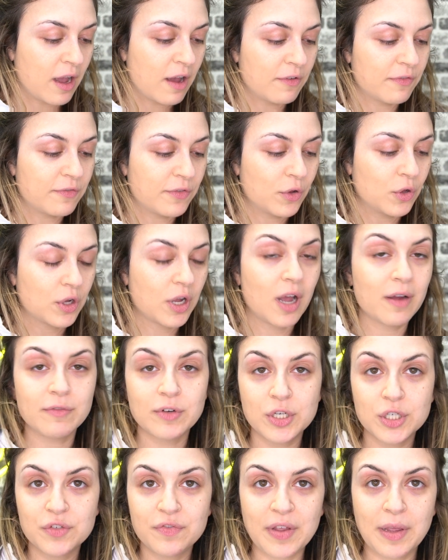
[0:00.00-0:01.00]
a full
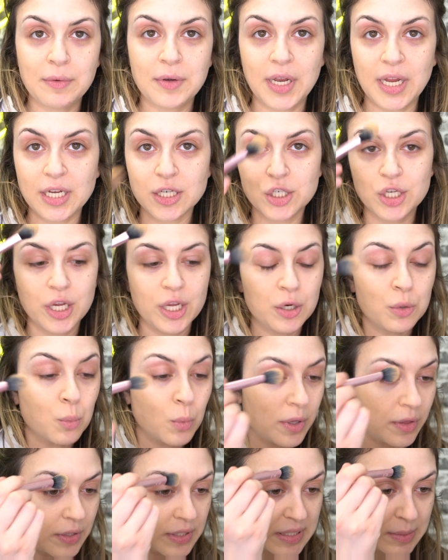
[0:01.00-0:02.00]
coverage foundation
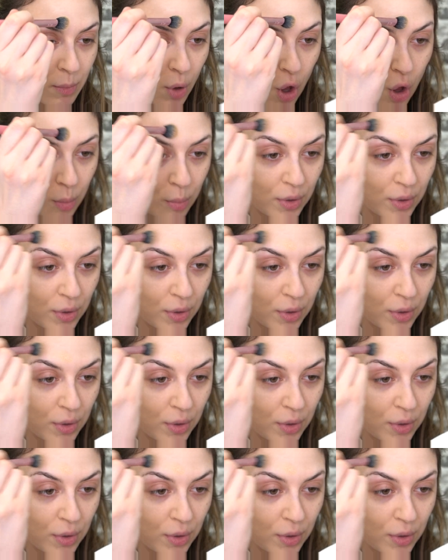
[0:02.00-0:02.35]
with a small